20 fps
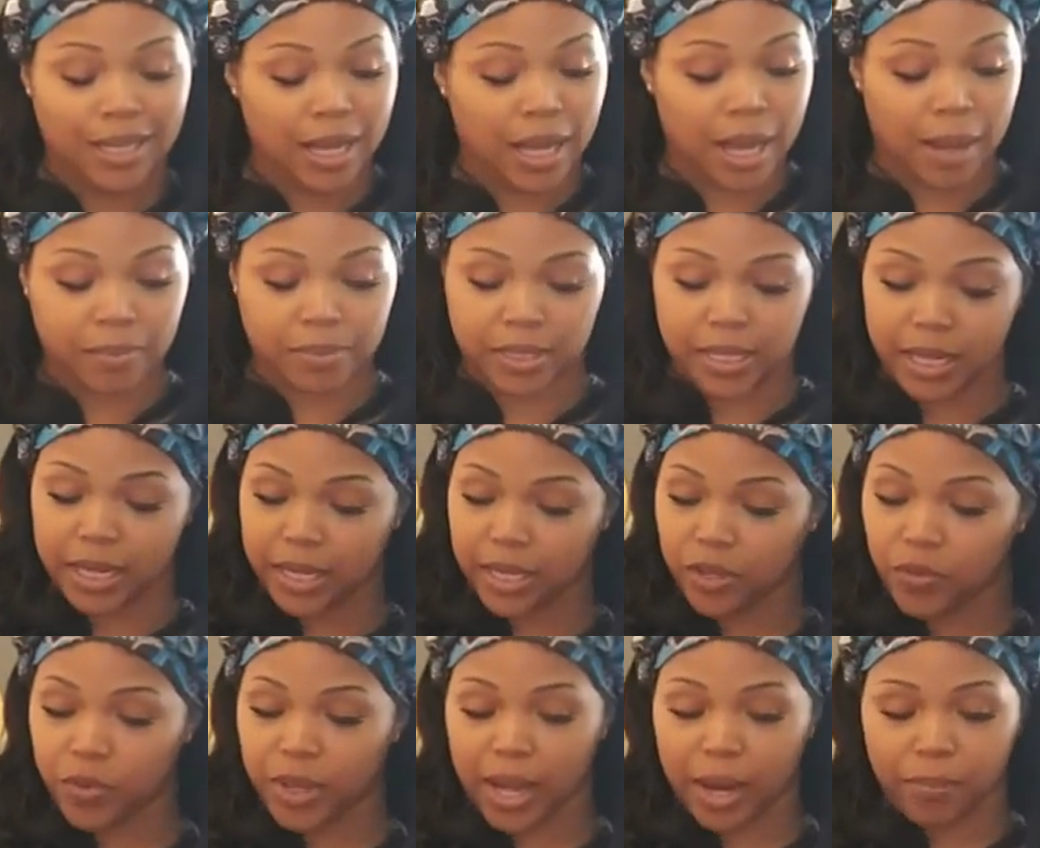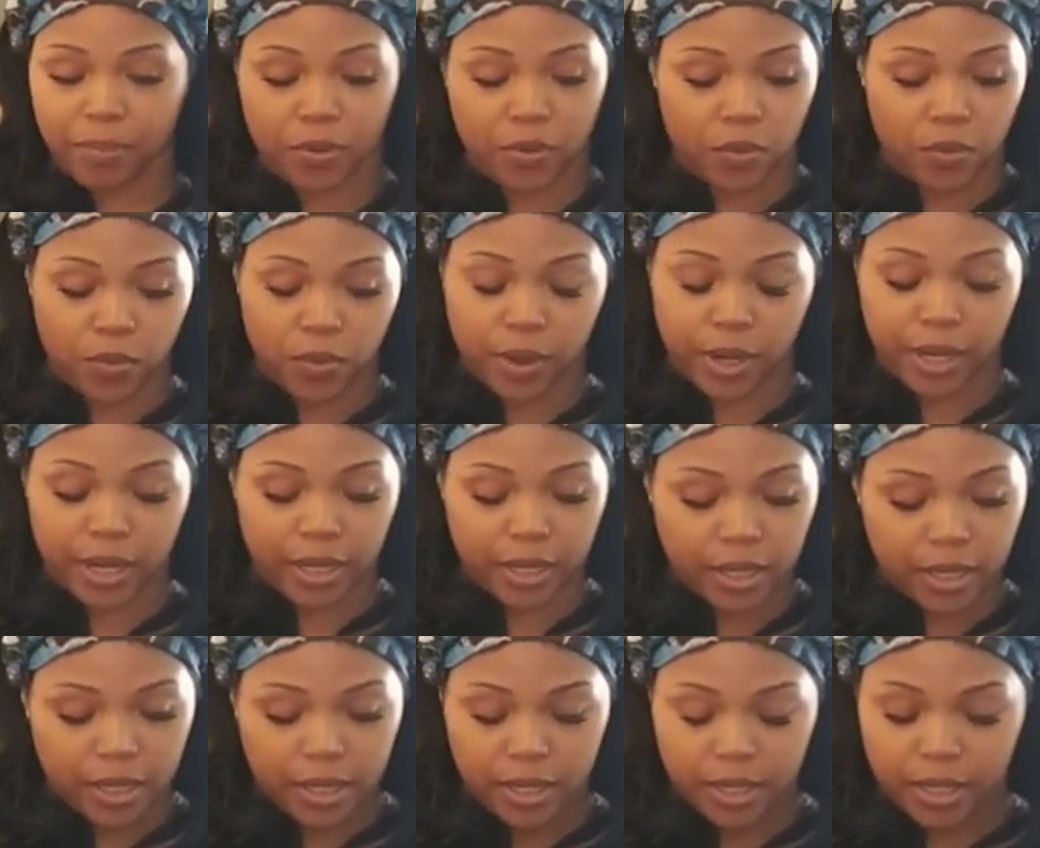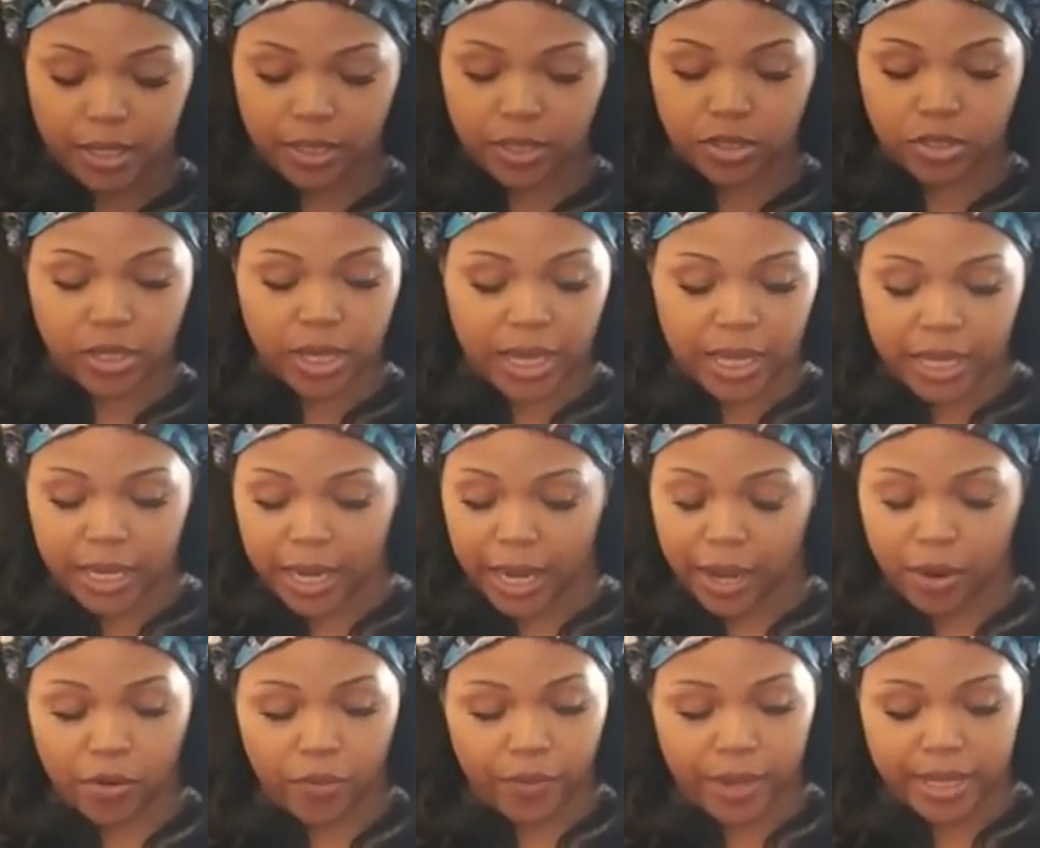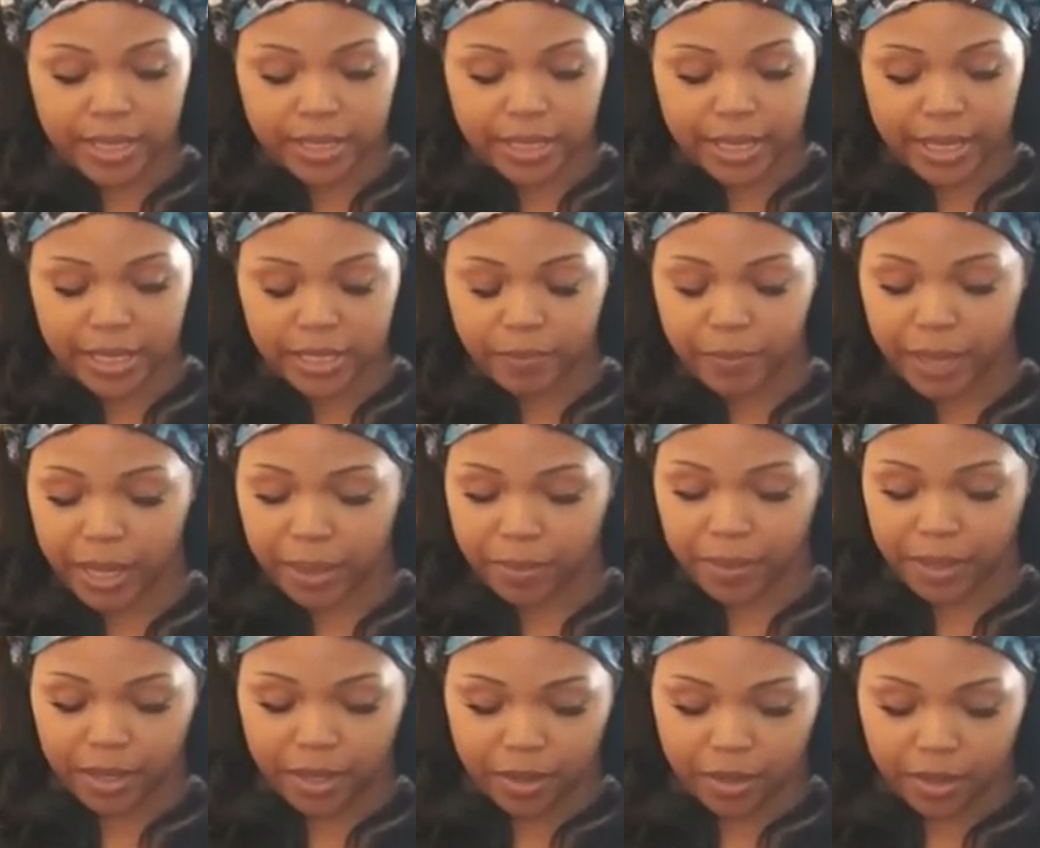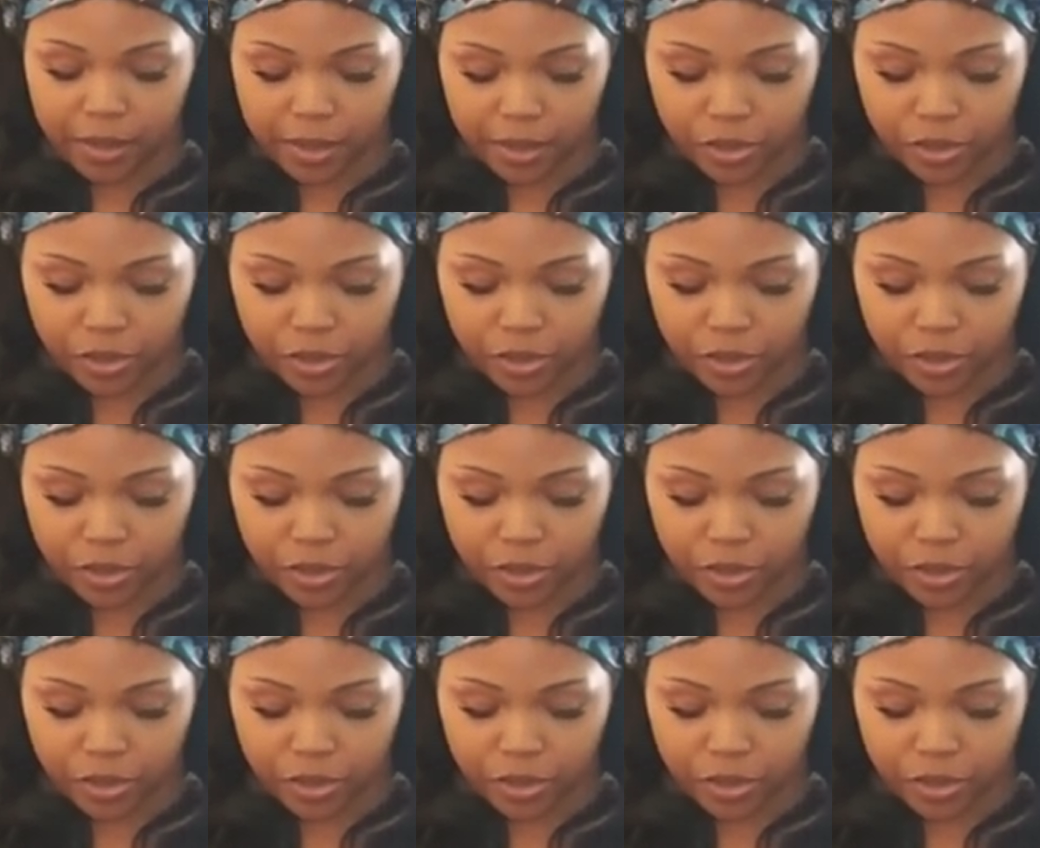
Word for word: I'm telling you, Capricorn. Take it how it resonates, baby.